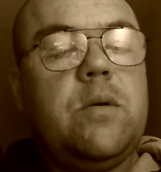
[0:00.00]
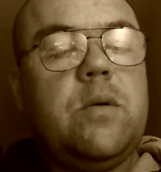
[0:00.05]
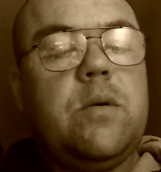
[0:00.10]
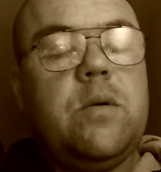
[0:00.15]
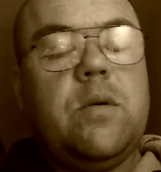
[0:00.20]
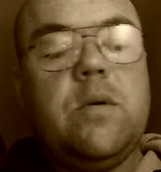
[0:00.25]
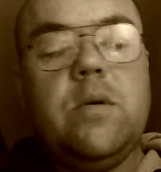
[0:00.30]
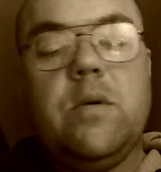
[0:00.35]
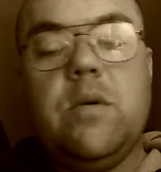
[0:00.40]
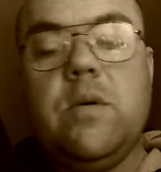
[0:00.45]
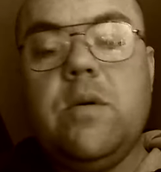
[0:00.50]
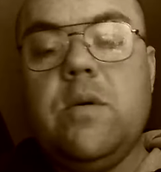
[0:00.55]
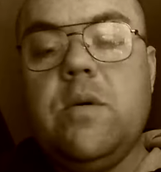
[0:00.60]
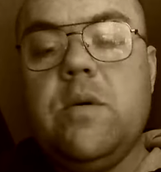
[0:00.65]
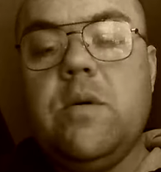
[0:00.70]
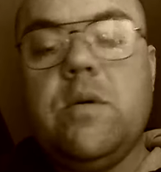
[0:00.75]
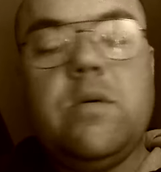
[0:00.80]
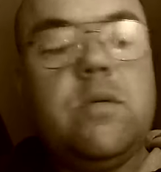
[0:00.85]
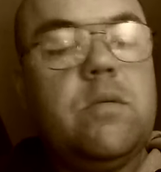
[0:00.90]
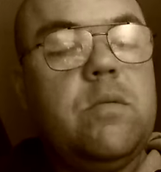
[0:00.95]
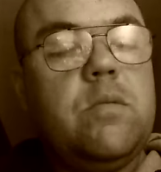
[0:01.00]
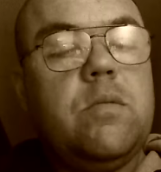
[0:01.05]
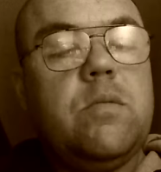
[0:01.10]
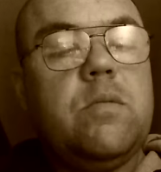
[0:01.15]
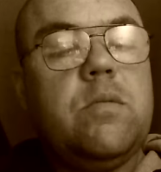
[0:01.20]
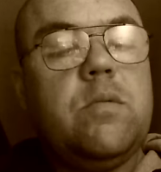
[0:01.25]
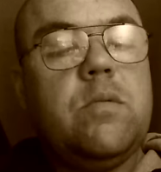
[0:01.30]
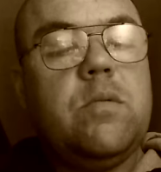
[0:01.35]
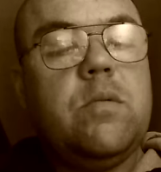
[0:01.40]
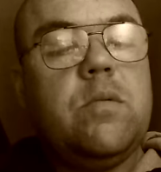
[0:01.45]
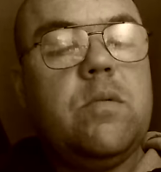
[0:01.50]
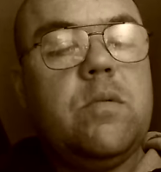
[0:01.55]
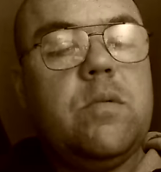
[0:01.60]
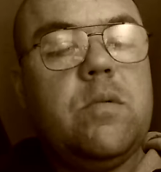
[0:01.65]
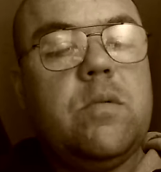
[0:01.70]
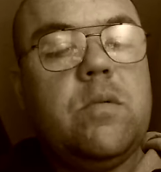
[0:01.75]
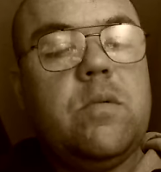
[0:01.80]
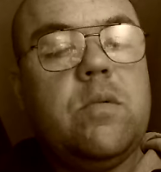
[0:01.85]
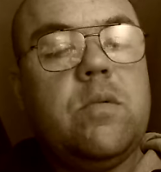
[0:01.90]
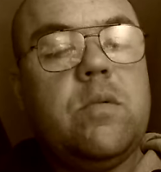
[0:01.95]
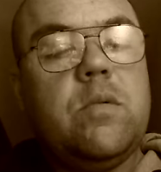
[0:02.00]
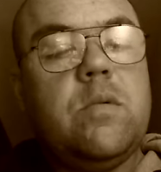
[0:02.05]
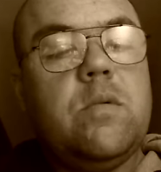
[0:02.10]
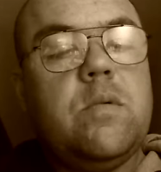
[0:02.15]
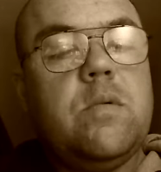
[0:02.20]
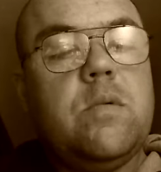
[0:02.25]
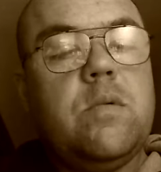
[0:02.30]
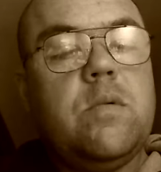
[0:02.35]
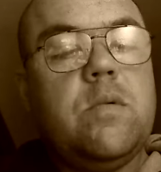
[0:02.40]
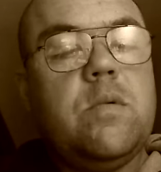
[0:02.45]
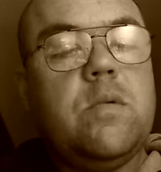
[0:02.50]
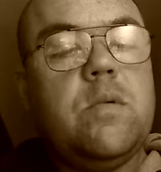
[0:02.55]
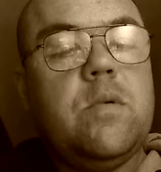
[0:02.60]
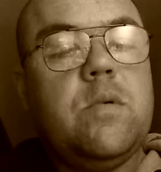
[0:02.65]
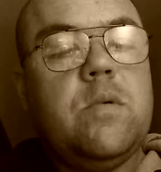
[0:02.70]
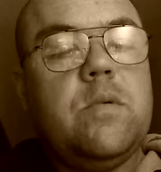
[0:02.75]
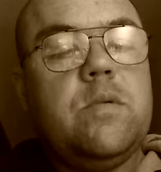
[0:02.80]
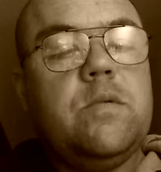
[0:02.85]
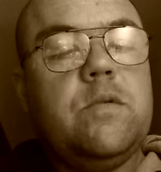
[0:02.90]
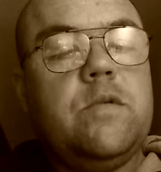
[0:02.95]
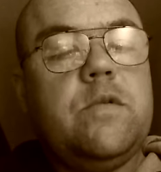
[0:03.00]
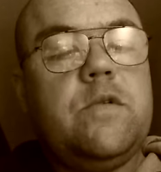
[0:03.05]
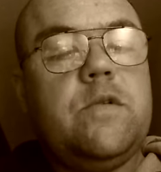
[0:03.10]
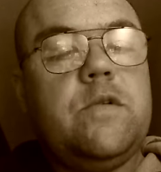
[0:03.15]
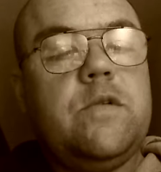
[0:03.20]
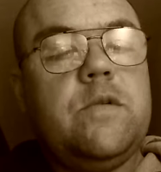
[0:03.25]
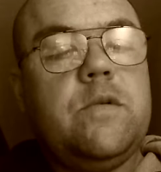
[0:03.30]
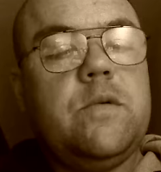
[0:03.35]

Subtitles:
Nothing is said.